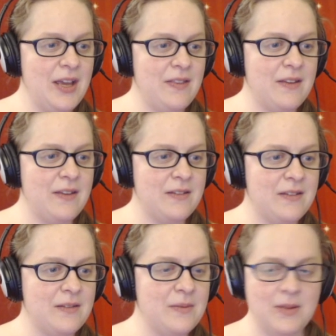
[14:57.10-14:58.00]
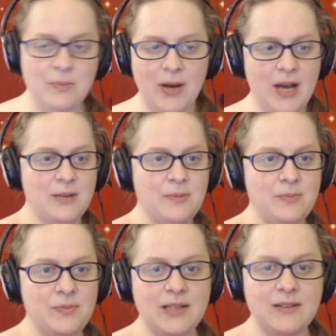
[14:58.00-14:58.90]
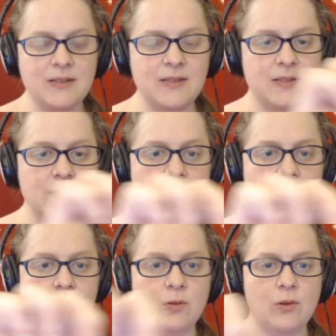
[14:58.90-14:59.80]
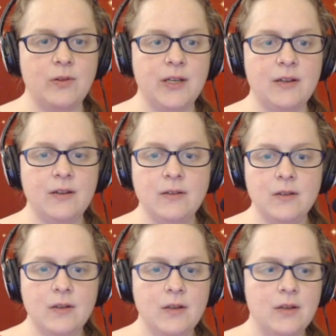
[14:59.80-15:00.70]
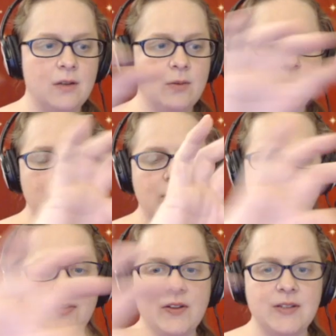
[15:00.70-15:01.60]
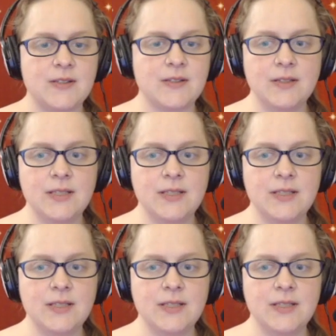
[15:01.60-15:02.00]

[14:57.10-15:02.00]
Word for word: and the the bottom, like this scrolling, what do you call this